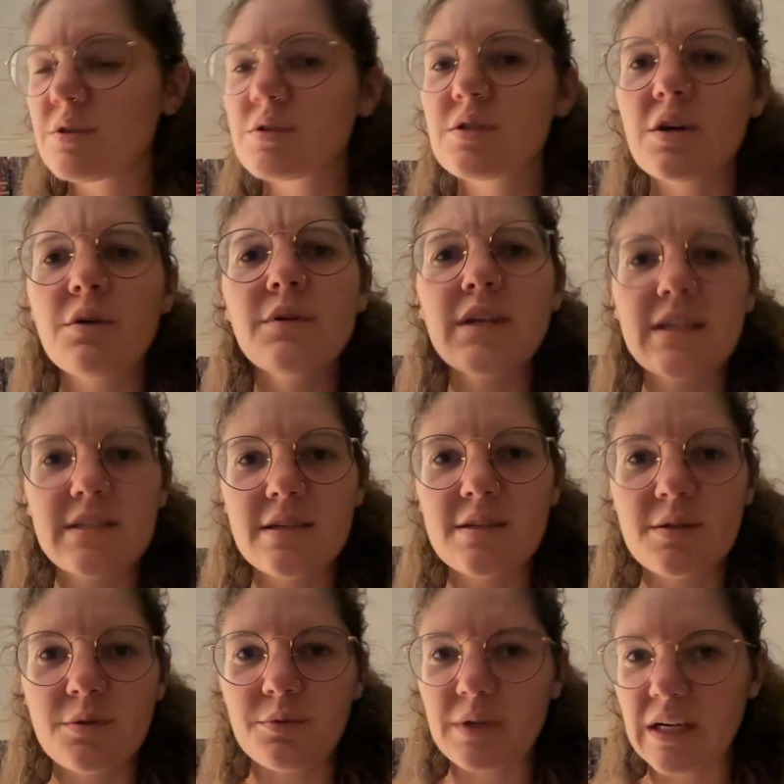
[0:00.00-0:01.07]
so easy
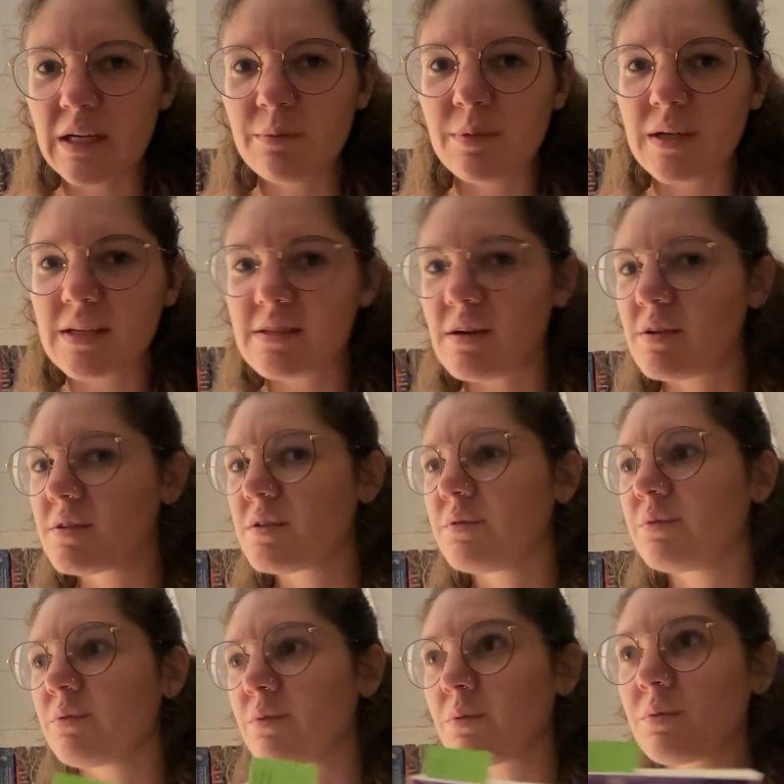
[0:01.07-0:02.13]
to read, but it's
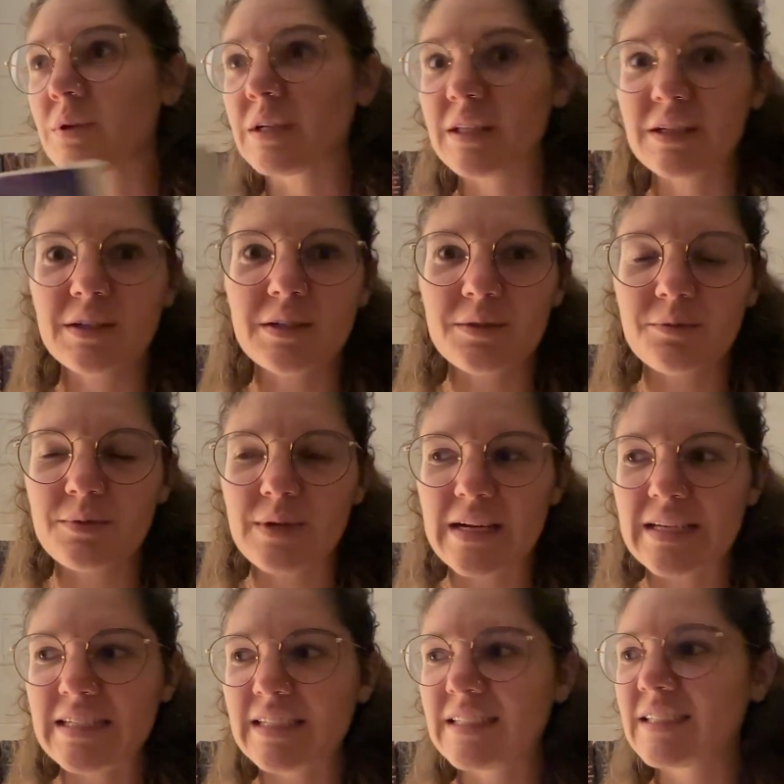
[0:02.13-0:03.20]
also really good
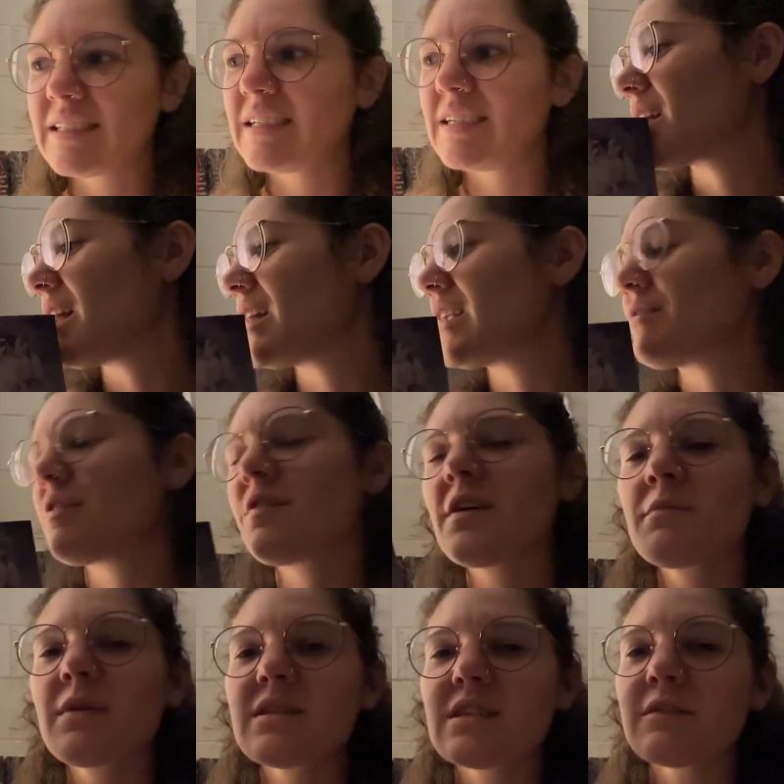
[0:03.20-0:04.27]
writing. I never
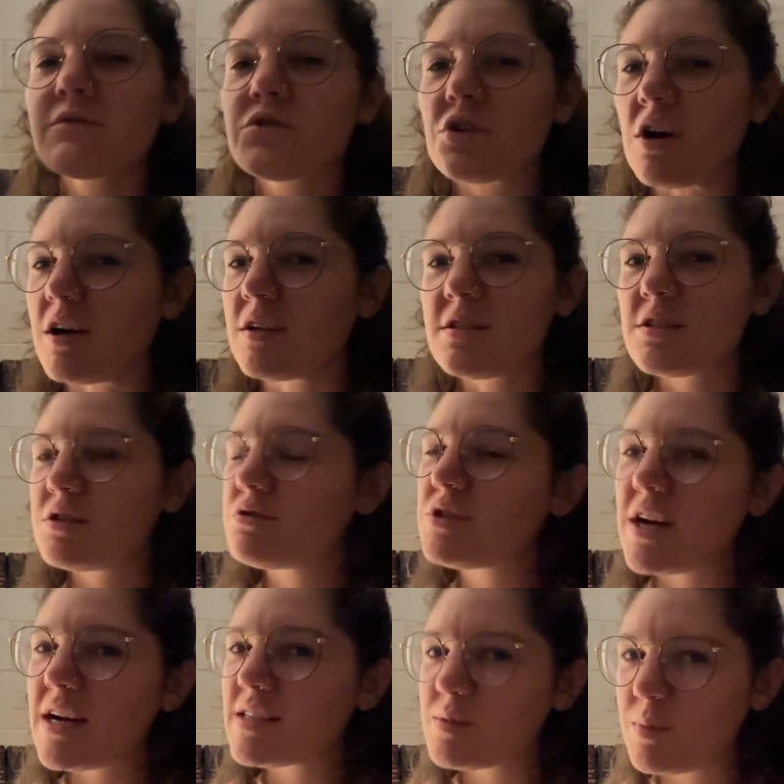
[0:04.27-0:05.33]
found myself drawn to
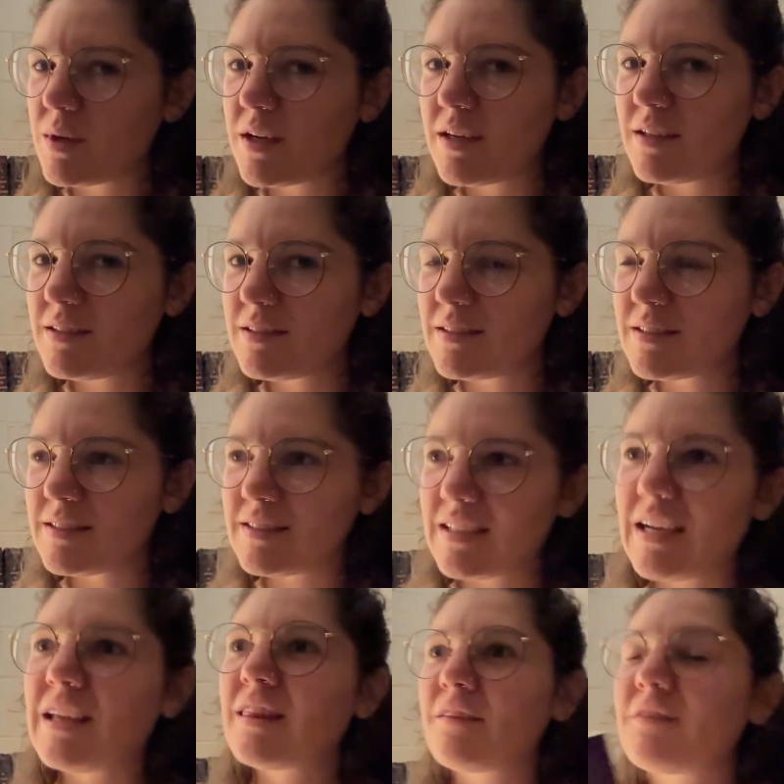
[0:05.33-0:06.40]
Jasper
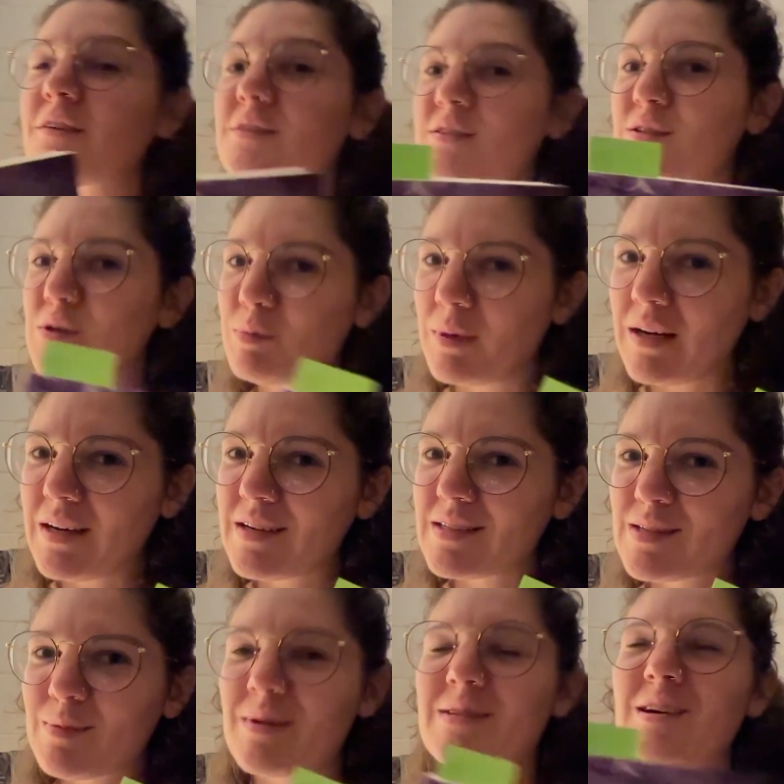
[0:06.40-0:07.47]
in the first two
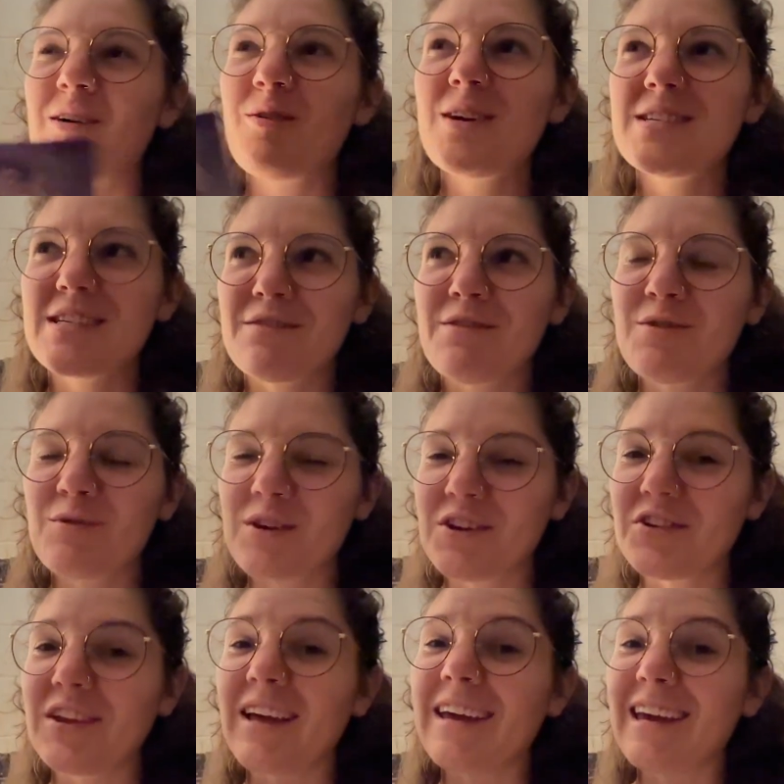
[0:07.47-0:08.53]
books, but it's always different when
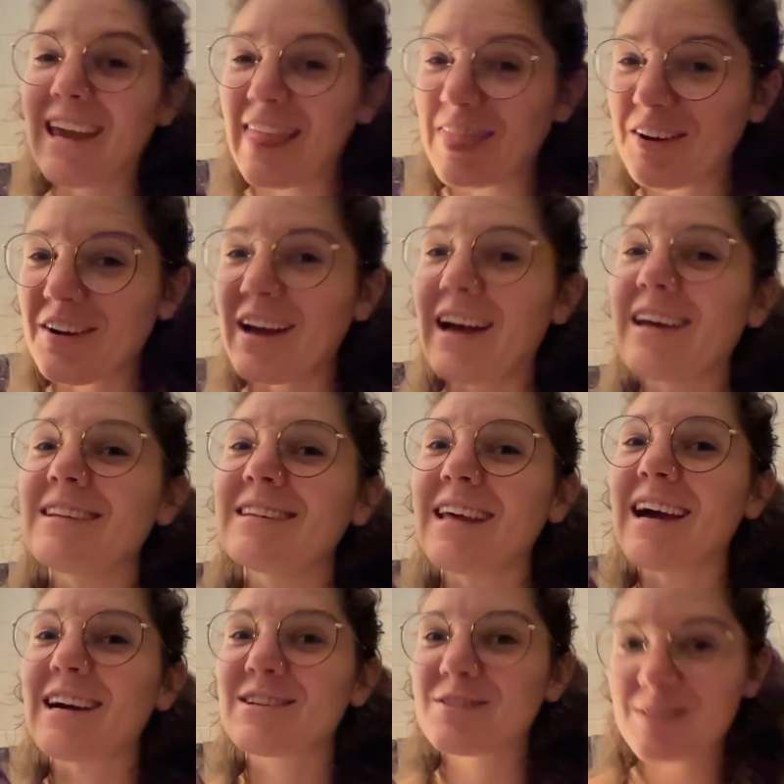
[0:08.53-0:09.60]
you're like in their head and
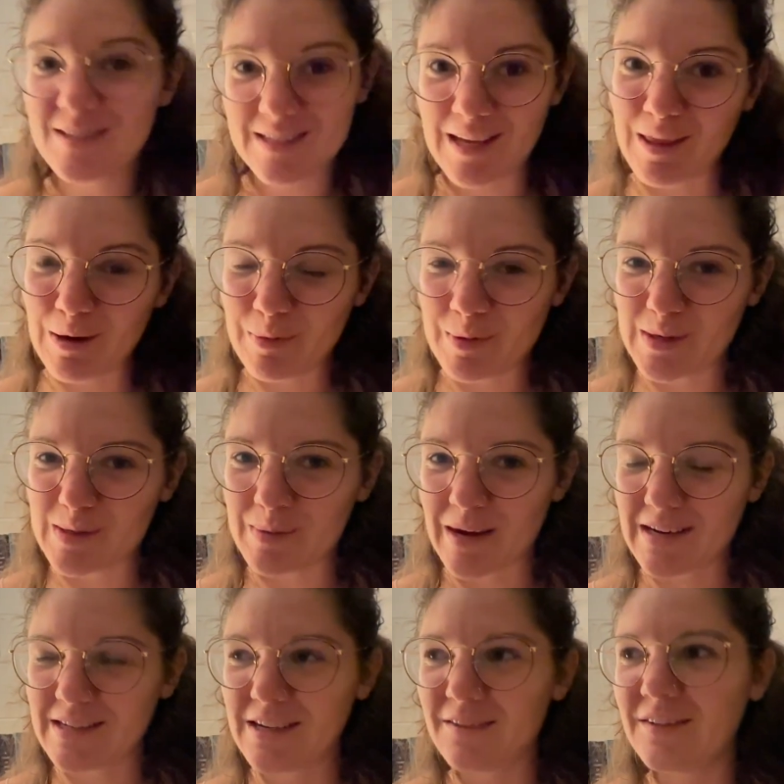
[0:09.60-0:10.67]
actually see their
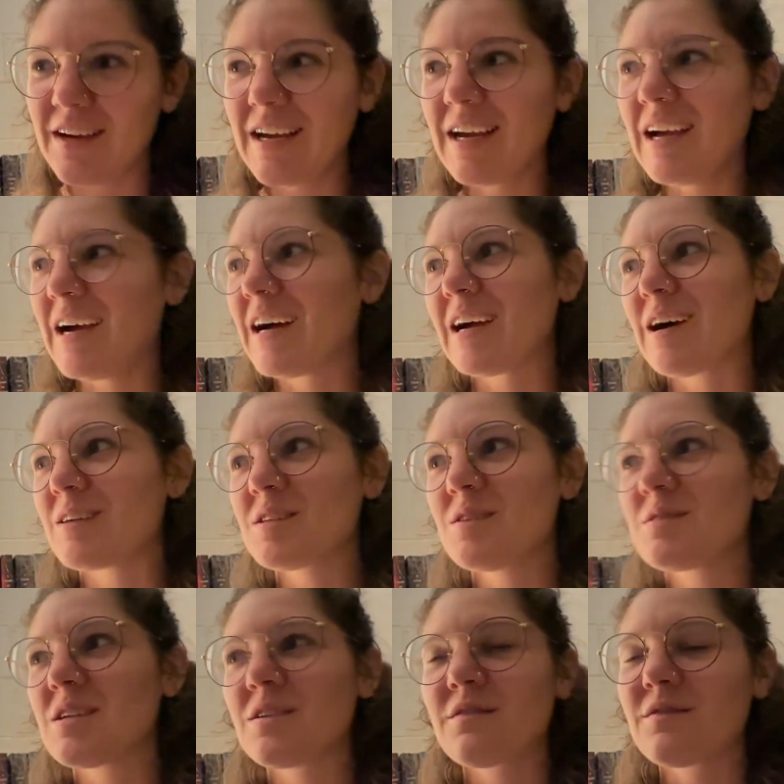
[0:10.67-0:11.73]
perspective. I
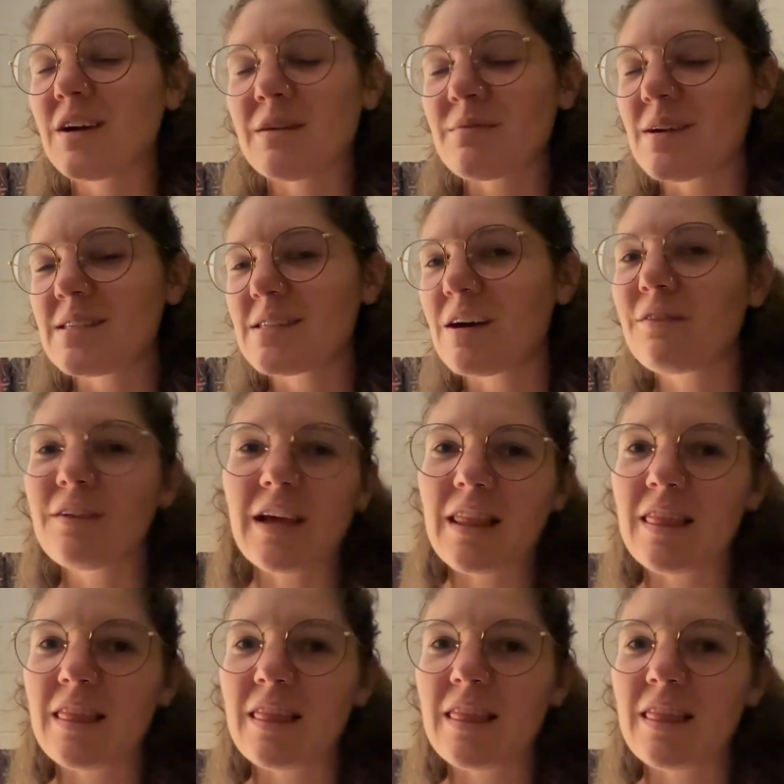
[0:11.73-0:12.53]
also didn't find myself like